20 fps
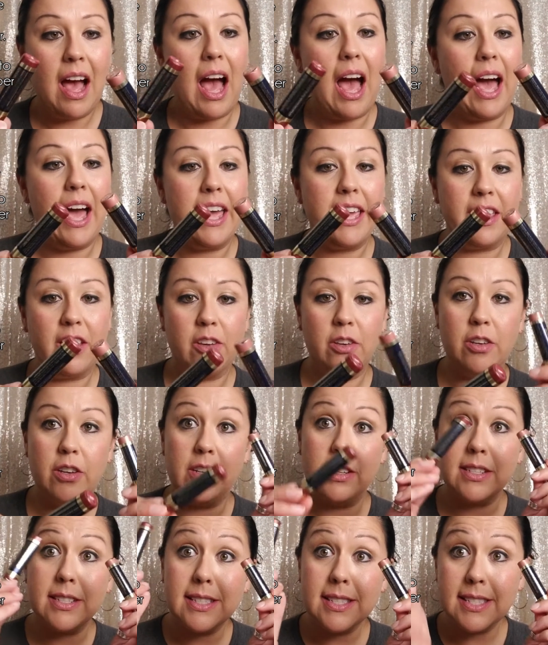I
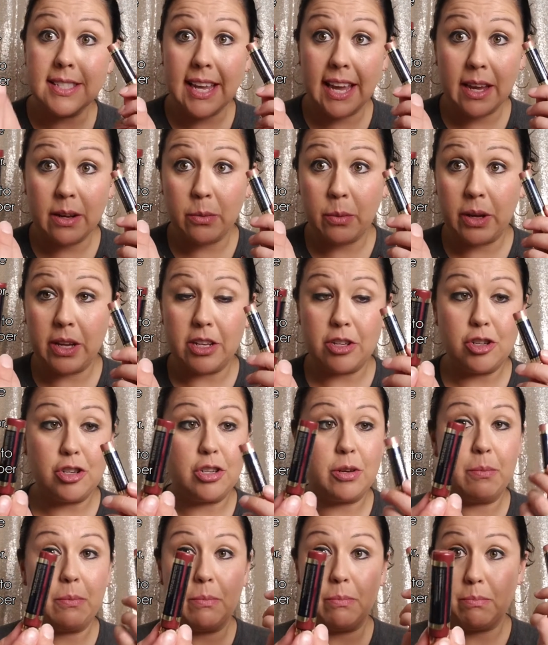could
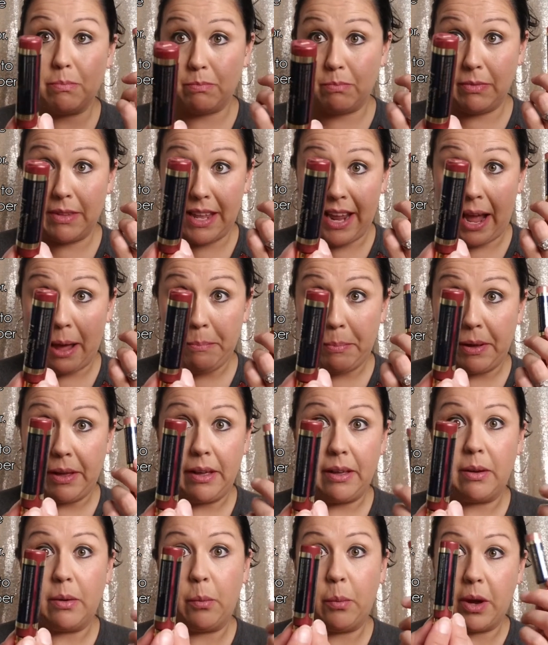sandwich
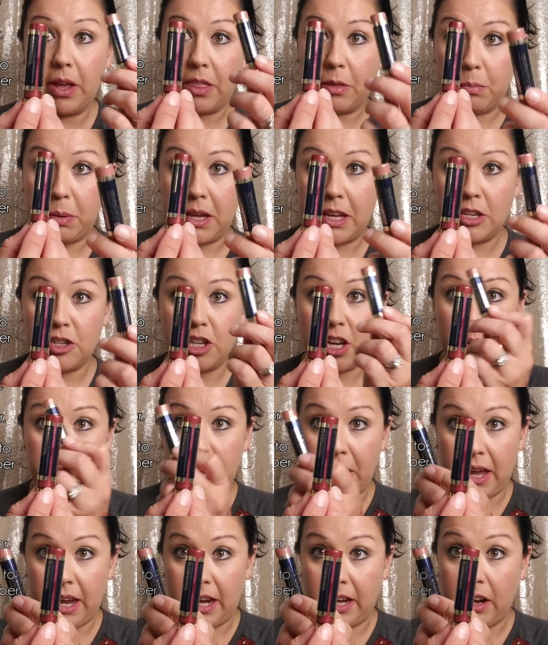Napa with Pink
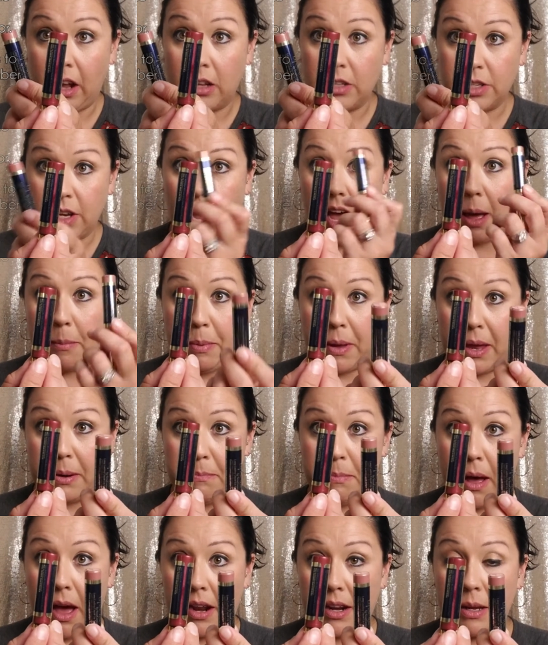Champagne on top
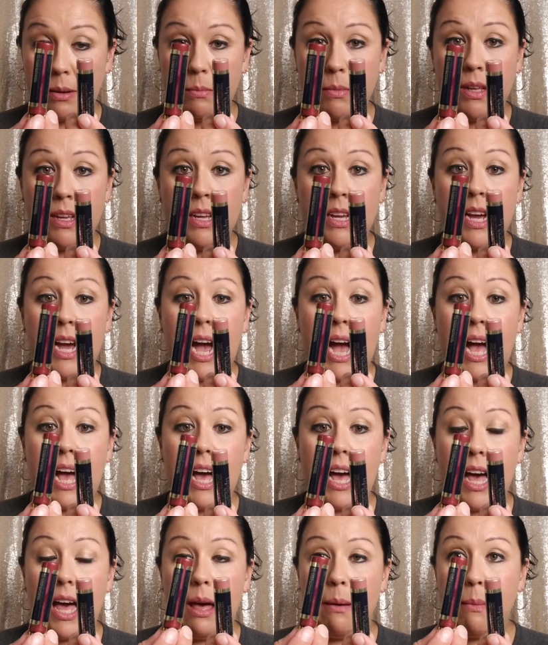and bottom.
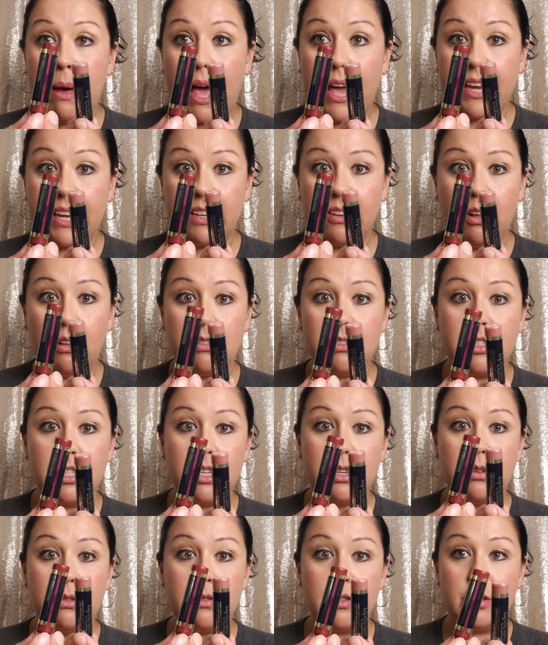I can
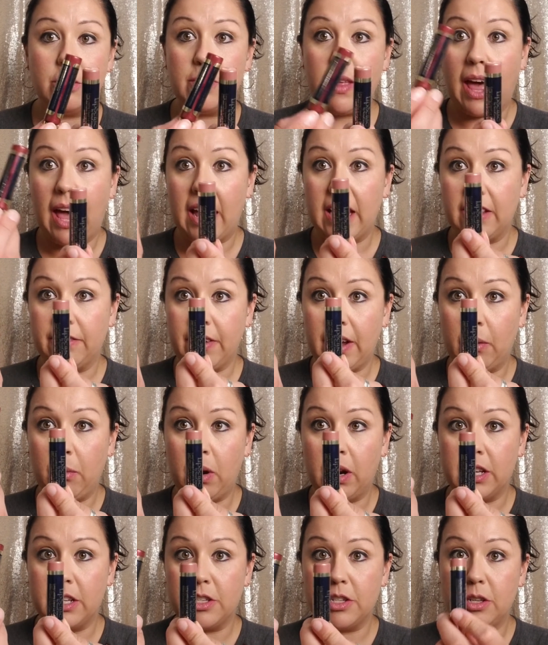also do that if I
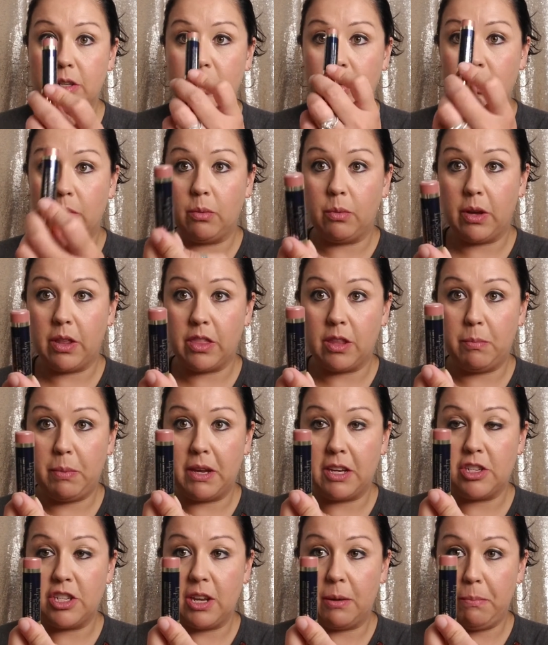wanted to with the
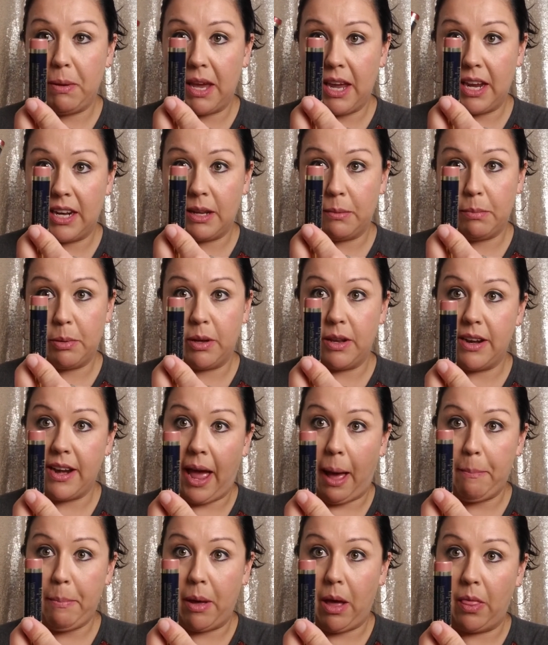Pink Champagne and put
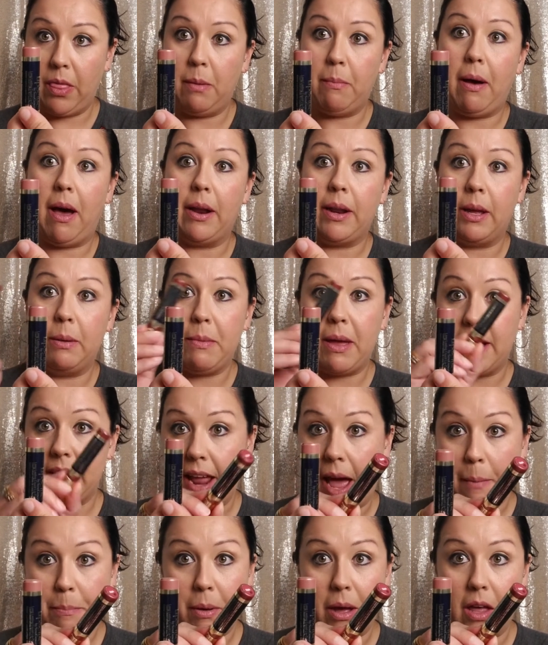Napa on the bottom and
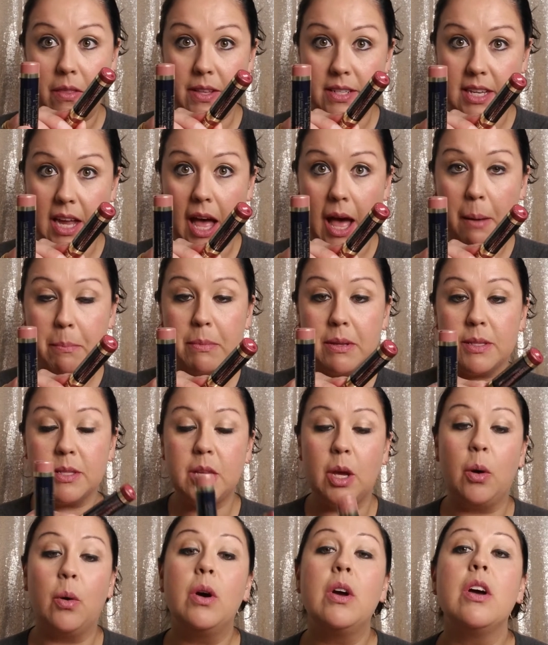Napa on the top.
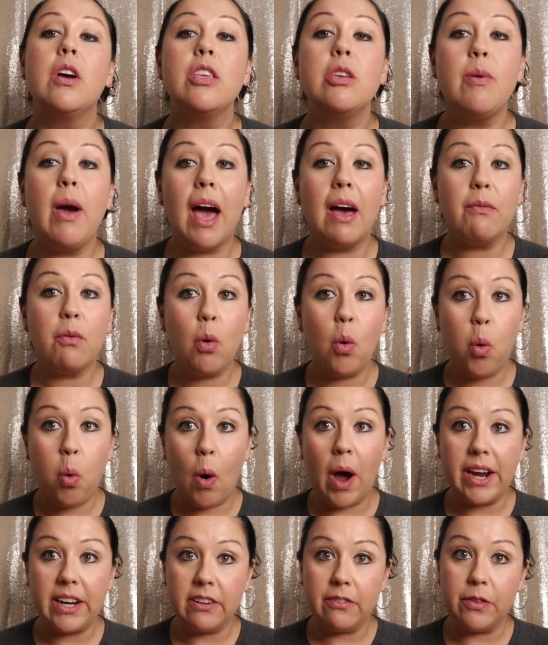So you have
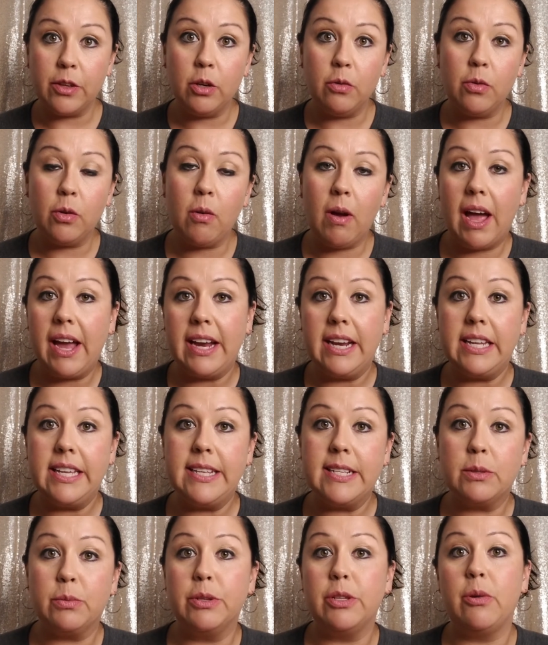quite a few
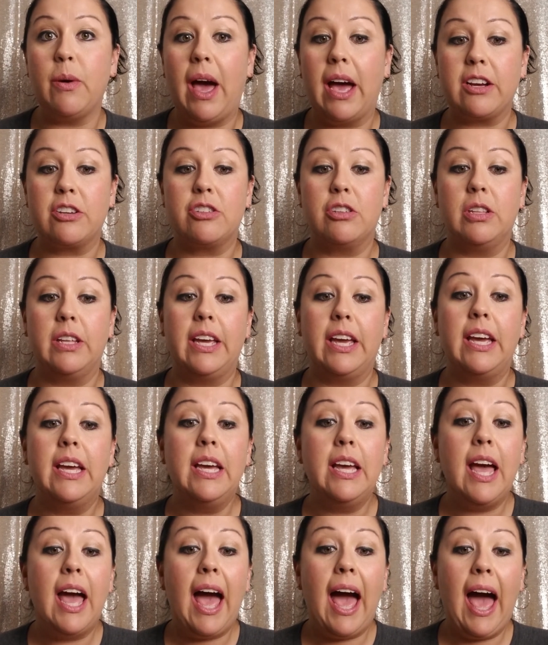varieties when you actually
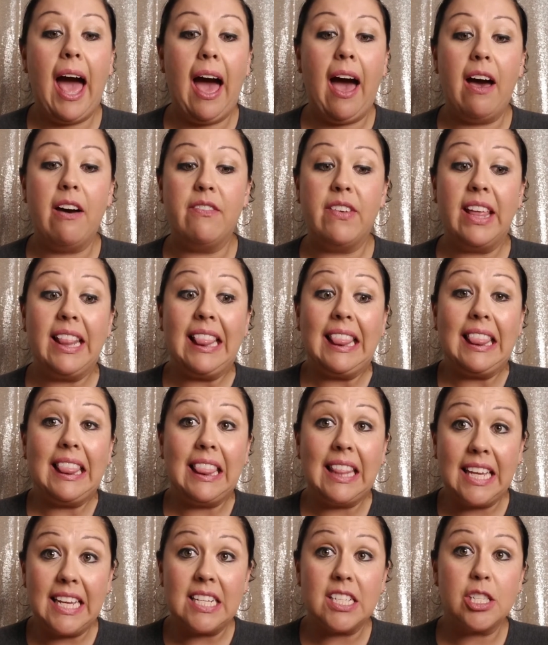have at
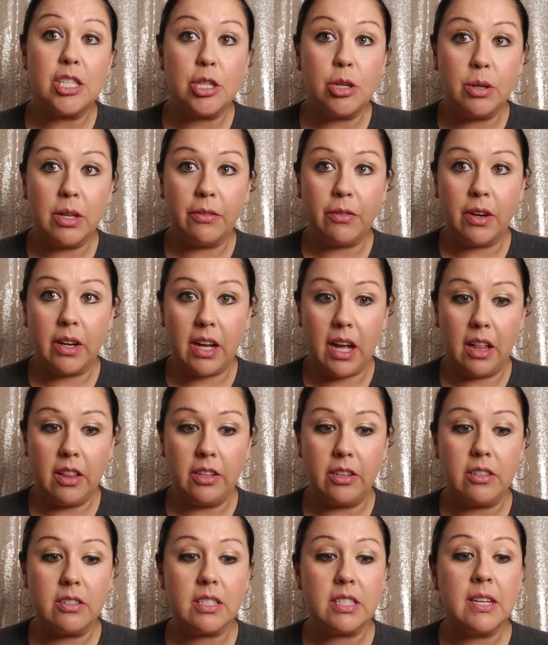least 2 different
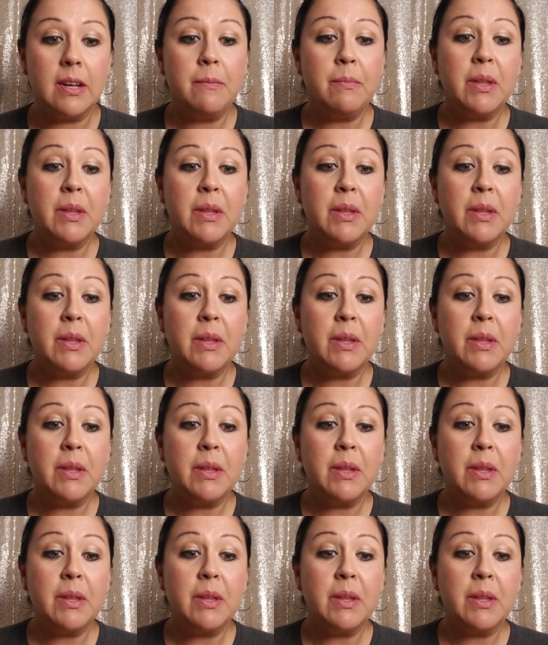colors.